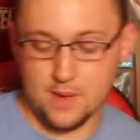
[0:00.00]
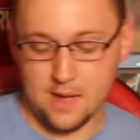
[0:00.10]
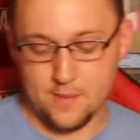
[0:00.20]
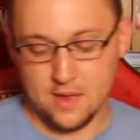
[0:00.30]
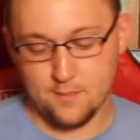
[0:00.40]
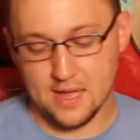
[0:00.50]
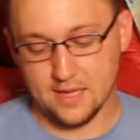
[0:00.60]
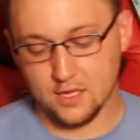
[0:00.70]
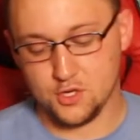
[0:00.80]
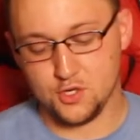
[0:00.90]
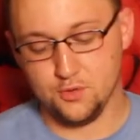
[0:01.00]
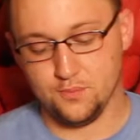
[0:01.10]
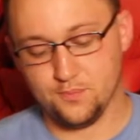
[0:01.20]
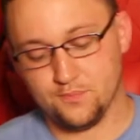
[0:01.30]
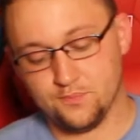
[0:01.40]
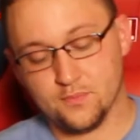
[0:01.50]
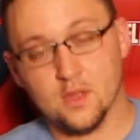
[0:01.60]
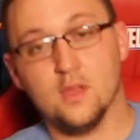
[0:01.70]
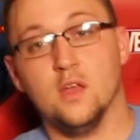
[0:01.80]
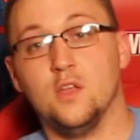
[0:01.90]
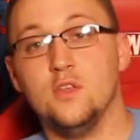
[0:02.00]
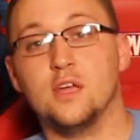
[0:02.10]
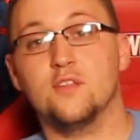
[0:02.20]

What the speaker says: Batman back issue. And the